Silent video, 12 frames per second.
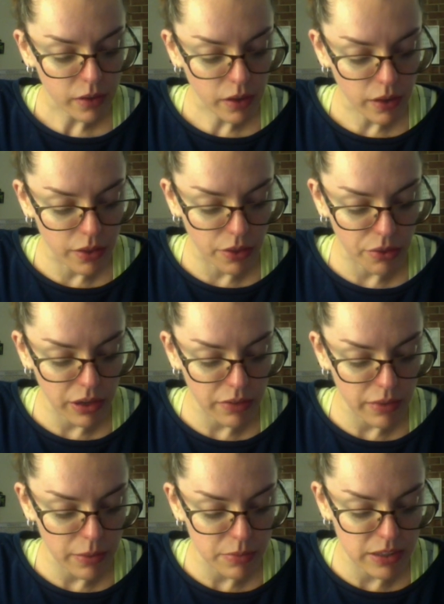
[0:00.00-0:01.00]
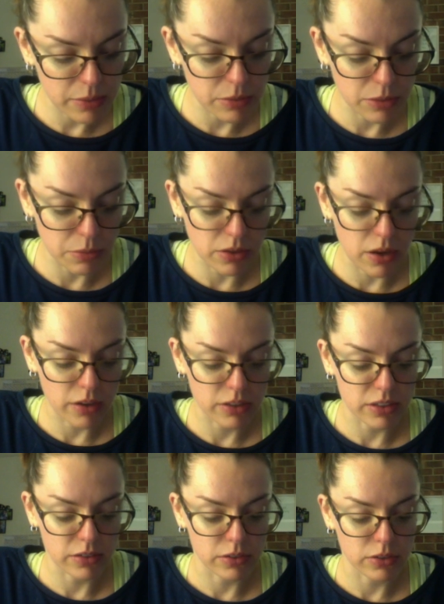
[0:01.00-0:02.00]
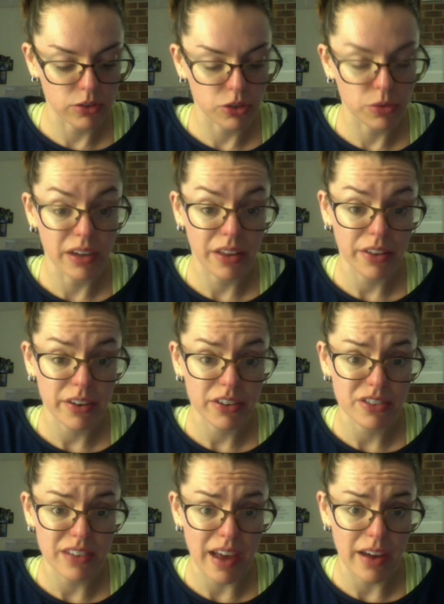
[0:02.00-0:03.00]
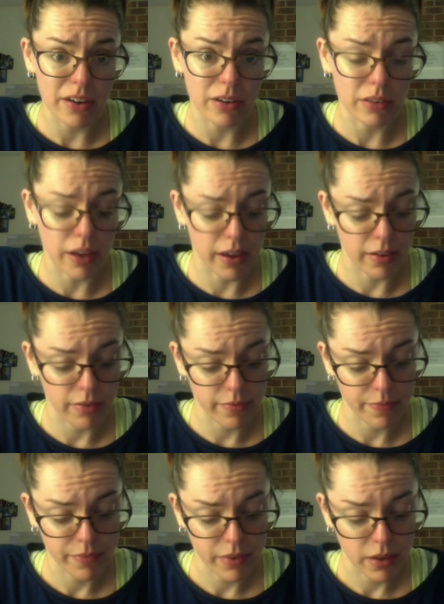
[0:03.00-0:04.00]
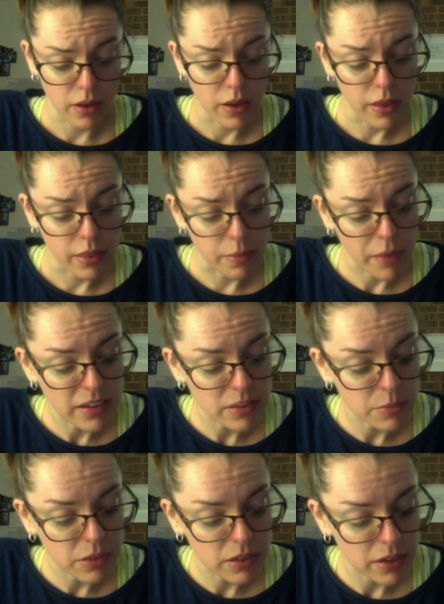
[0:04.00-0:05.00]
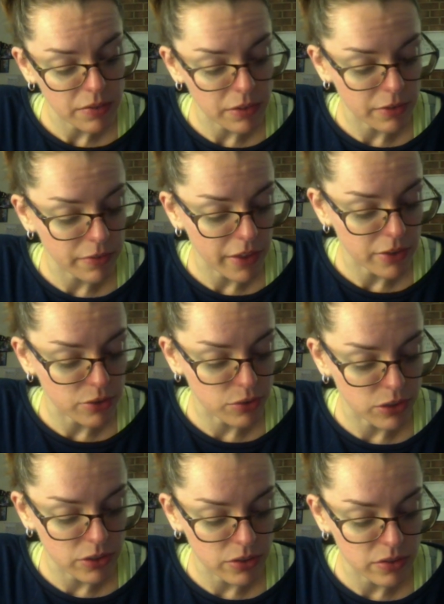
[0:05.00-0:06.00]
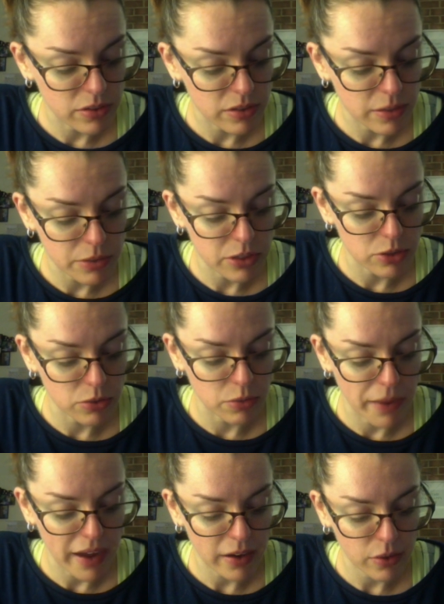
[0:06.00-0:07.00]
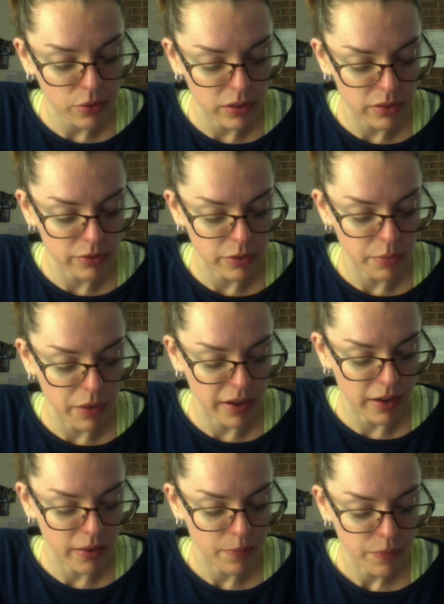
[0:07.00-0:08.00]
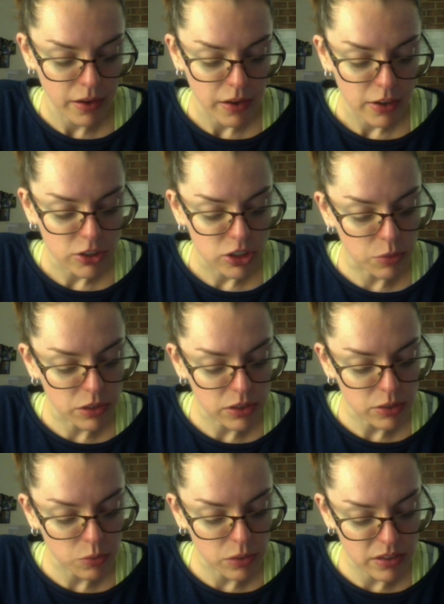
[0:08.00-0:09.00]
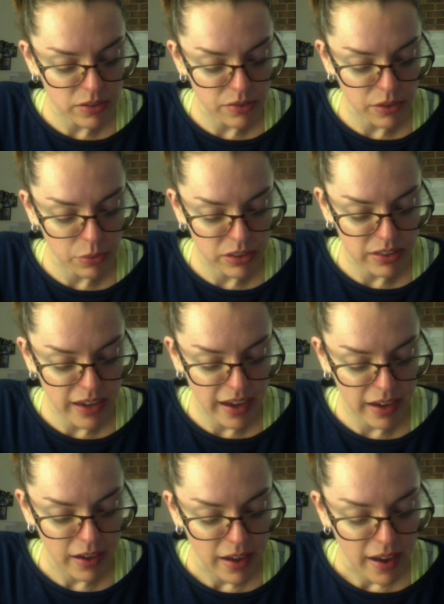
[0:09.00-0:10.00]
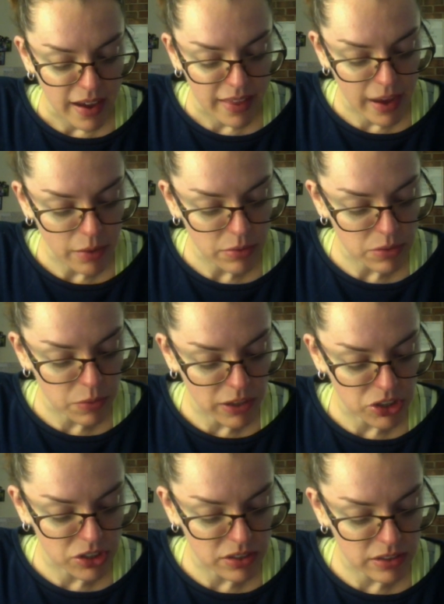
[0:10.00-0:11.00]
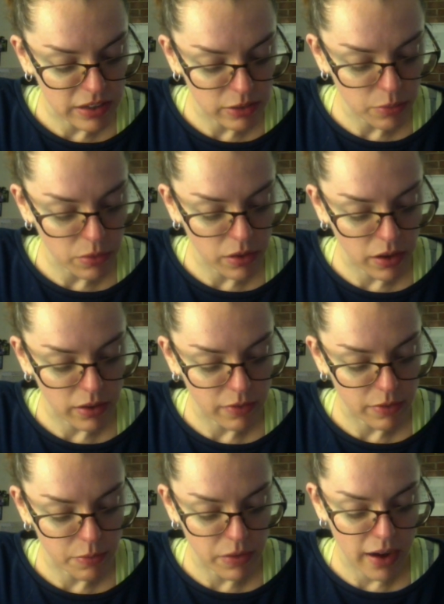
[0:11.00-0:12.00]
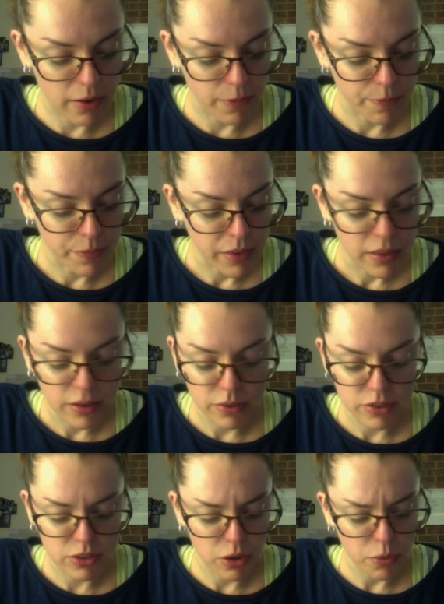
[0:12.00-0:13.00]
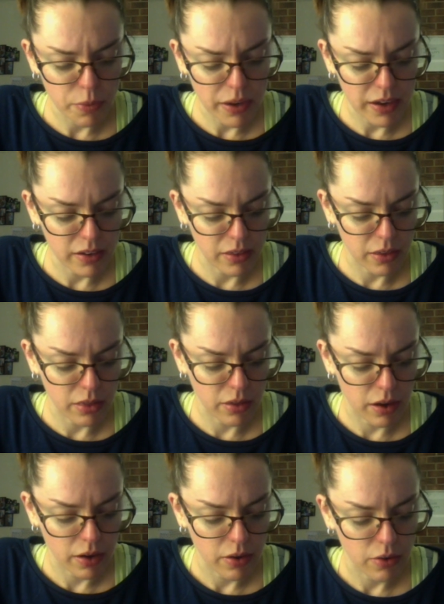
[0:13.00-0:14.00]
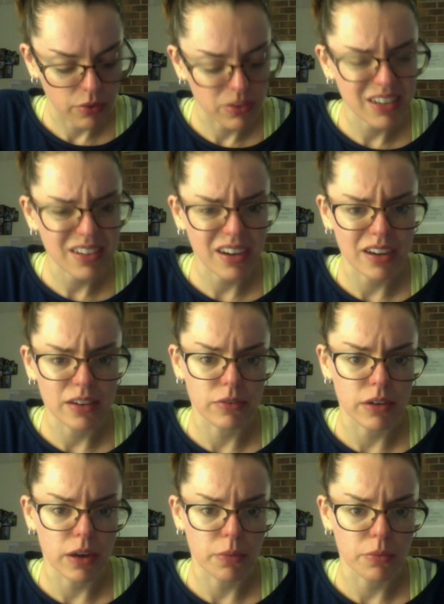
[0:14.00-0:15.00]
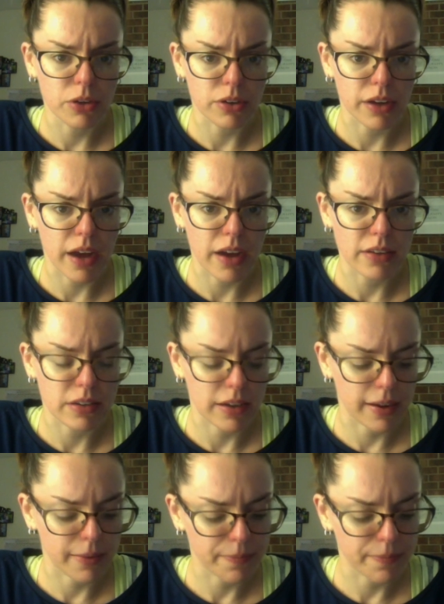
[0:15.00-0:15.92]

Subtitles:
The three of them seemed to belong to another, sadder life. The possibility of their father's return slipped into a back corner of her mind. She wondered once if he were dead, and that was why she seldom thought of him now. There was no pain in the thought, only a kind of numb curiosity.